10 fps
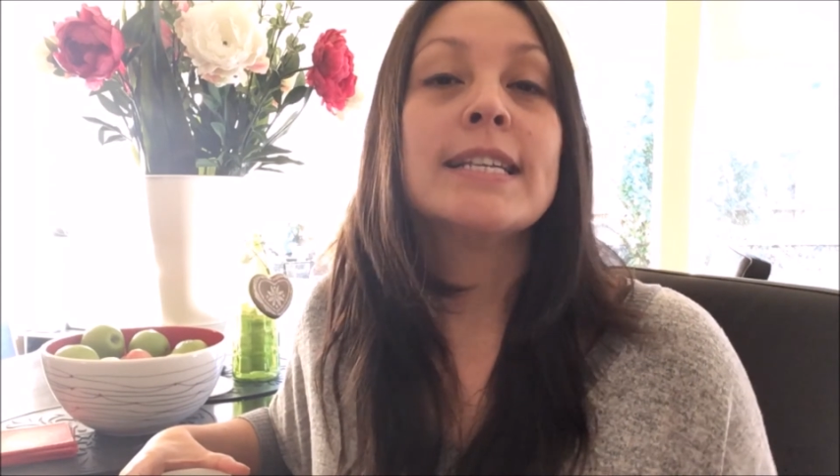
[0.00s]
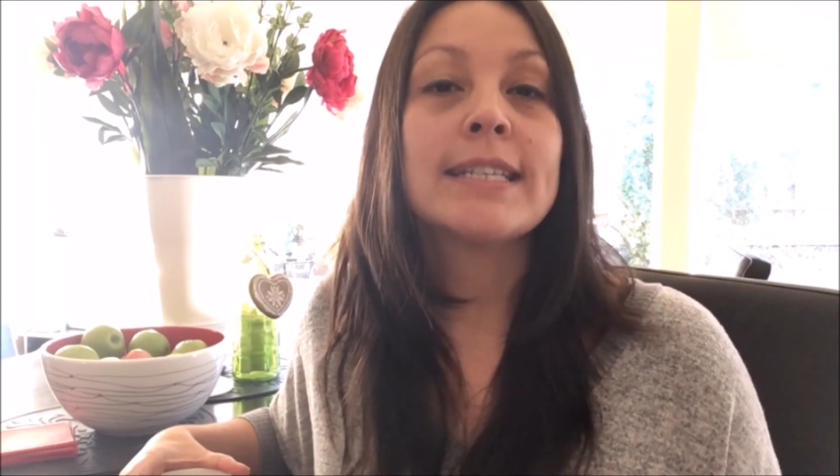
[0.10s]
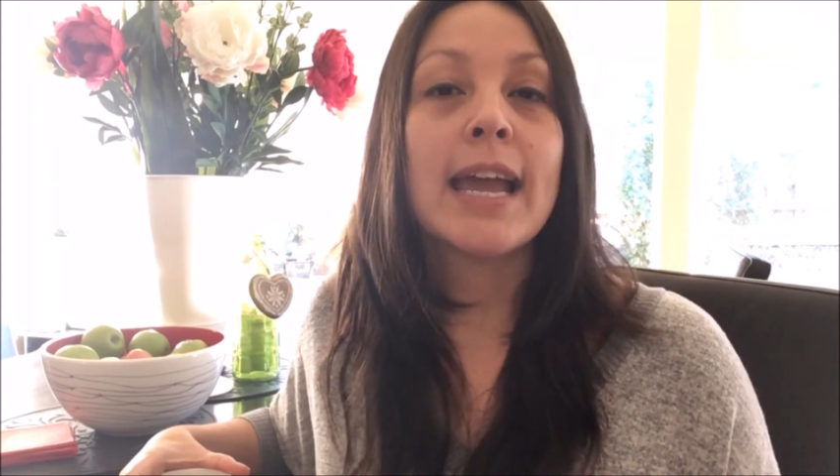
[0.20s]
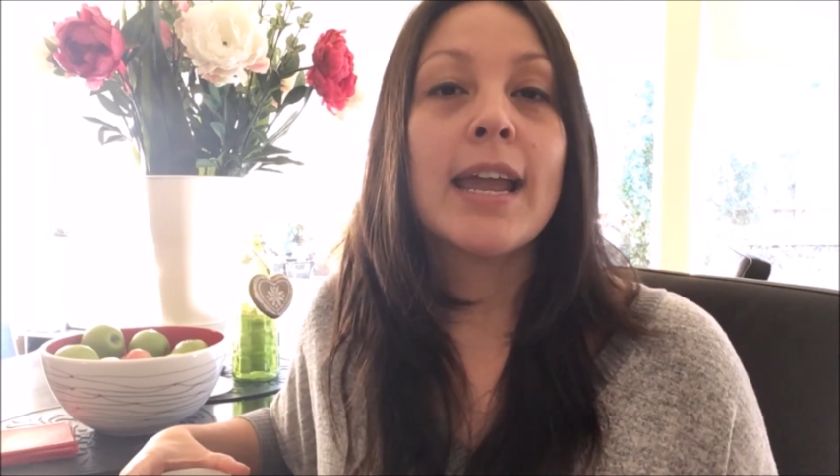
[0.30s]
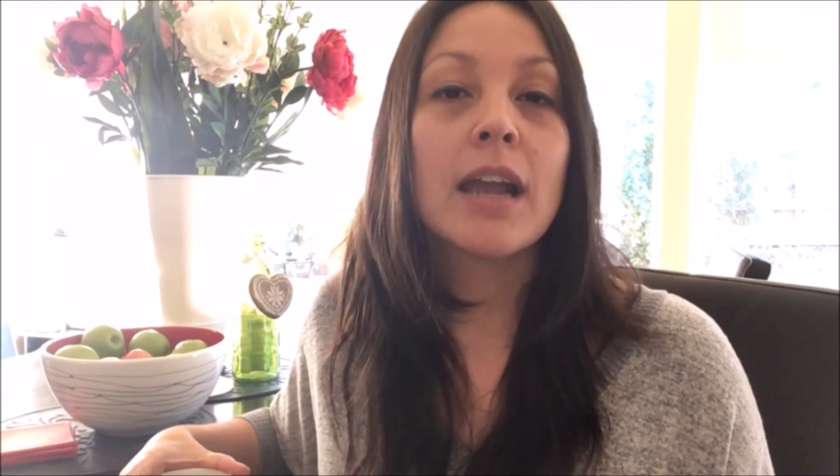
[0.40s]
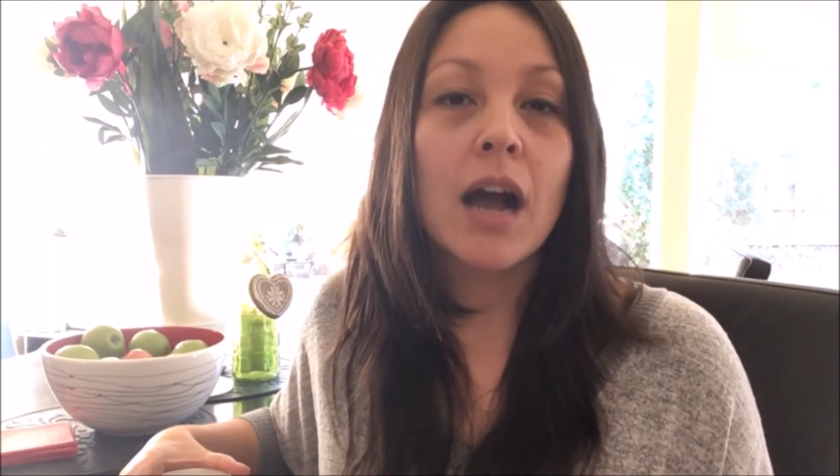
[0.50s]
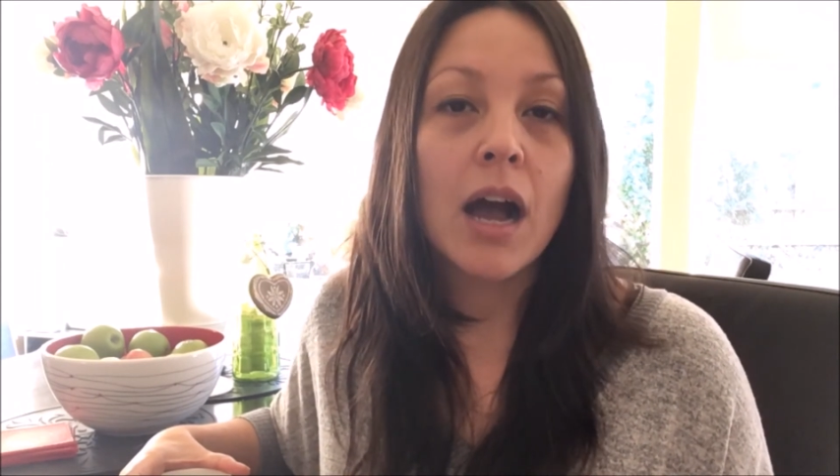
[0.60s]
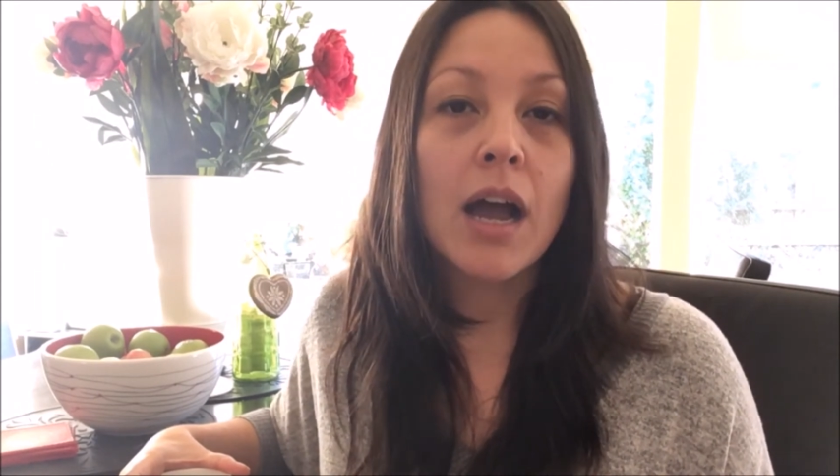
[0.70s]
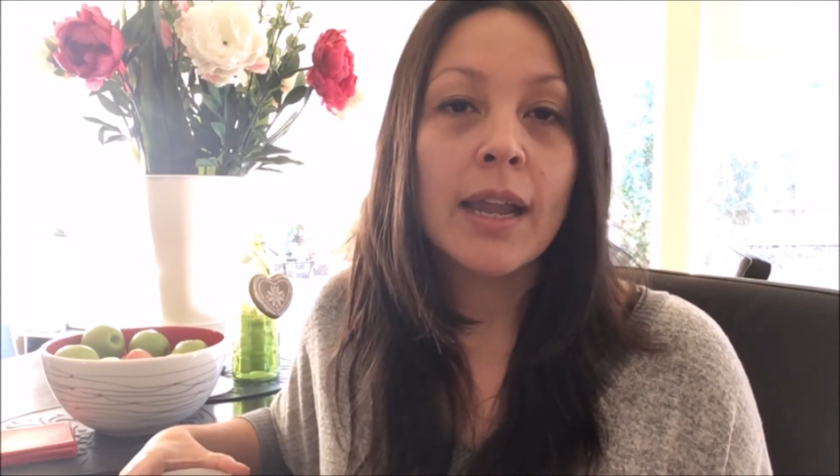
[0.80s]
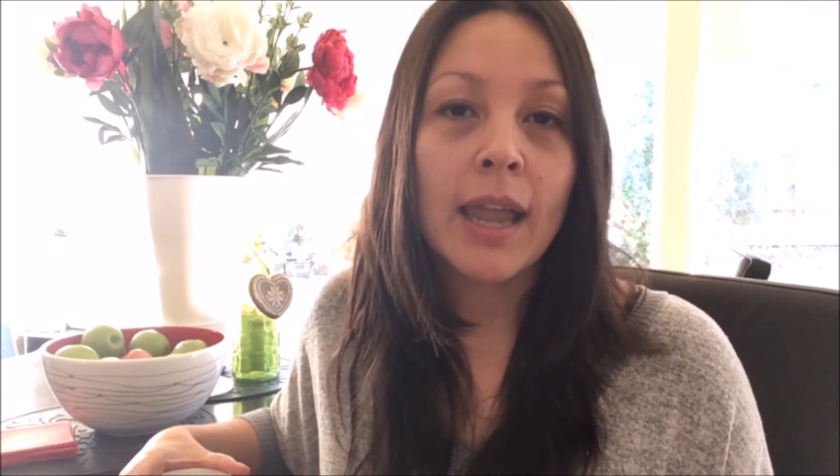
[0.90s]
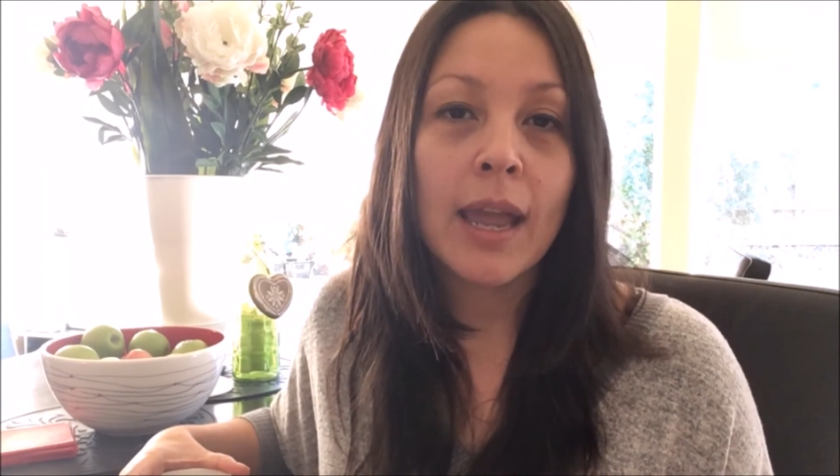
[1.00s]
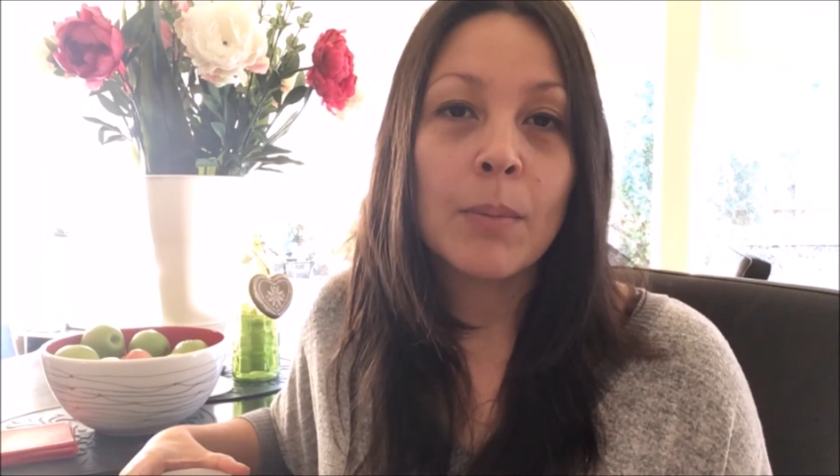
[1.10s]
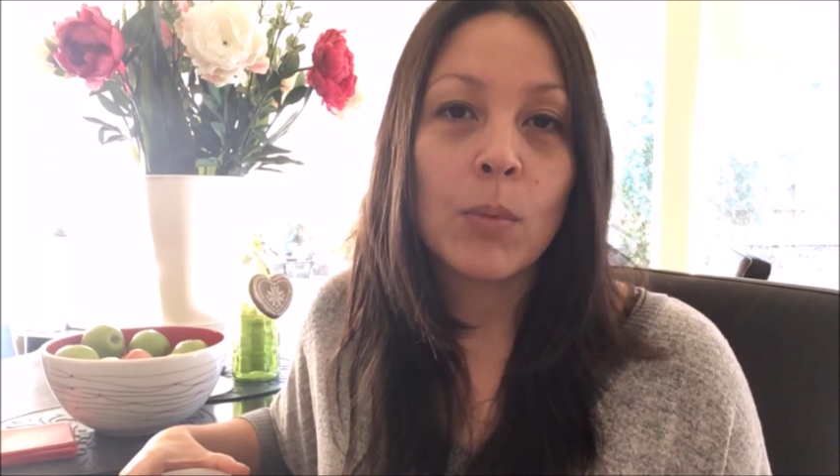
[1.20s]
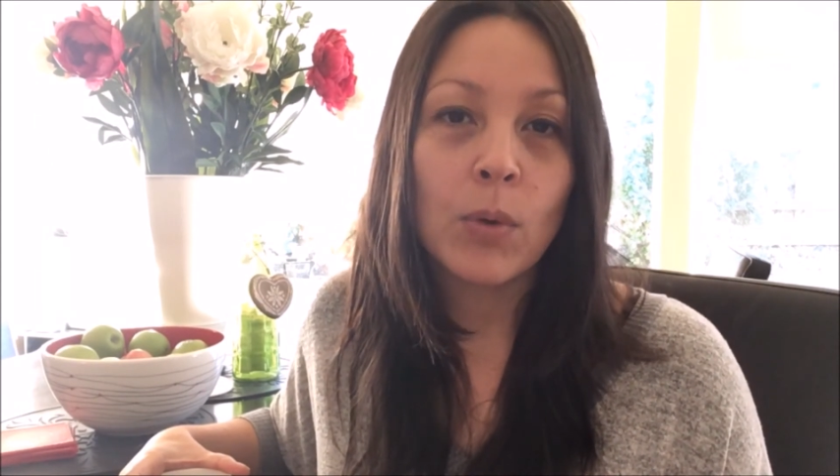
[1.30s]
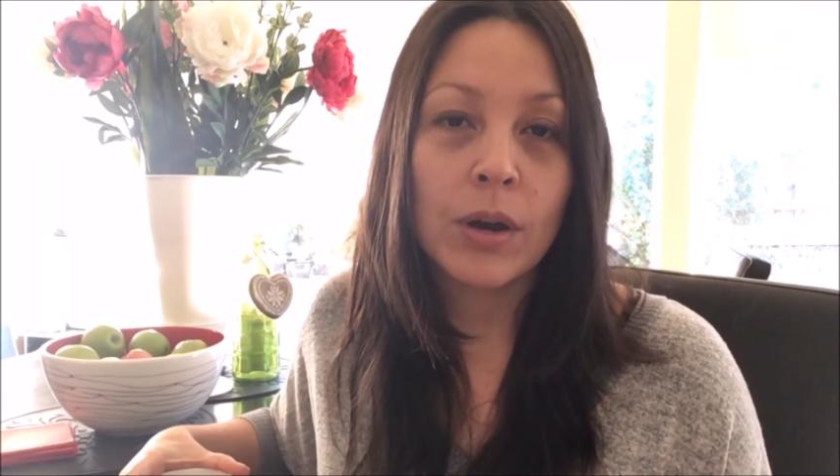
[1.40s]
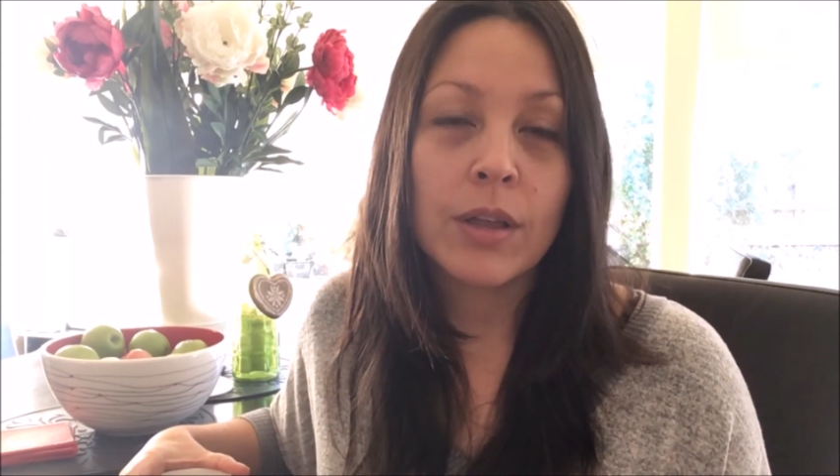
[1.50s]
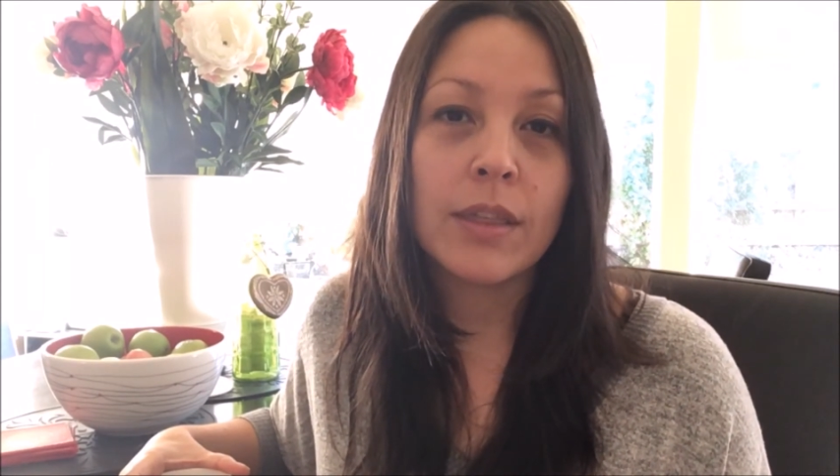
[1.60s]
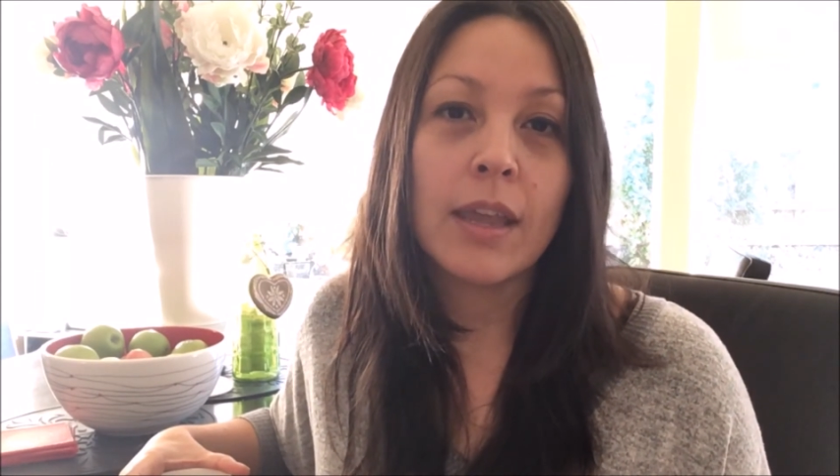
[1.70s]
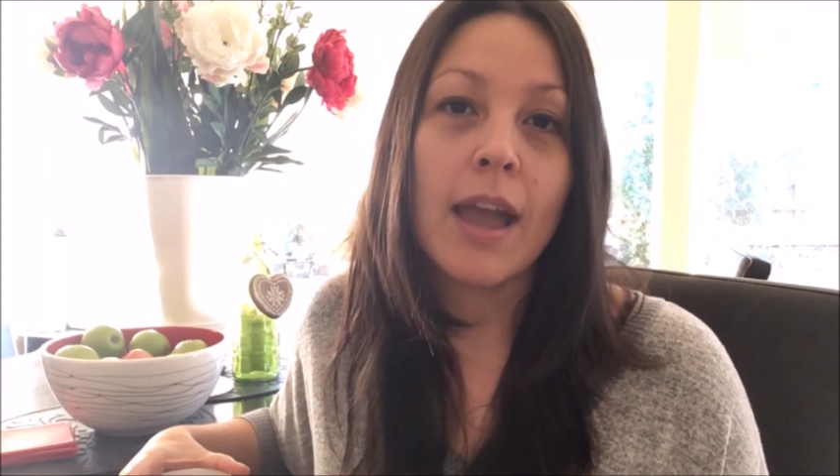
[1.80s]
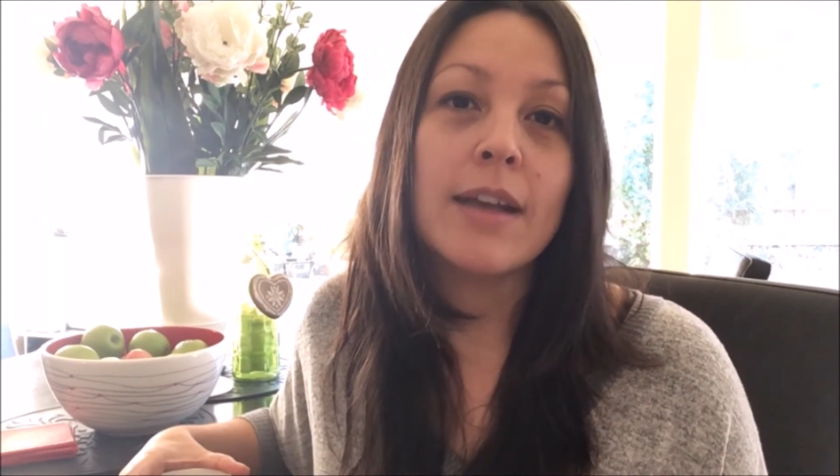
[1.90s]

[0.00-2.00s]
saying I am worthy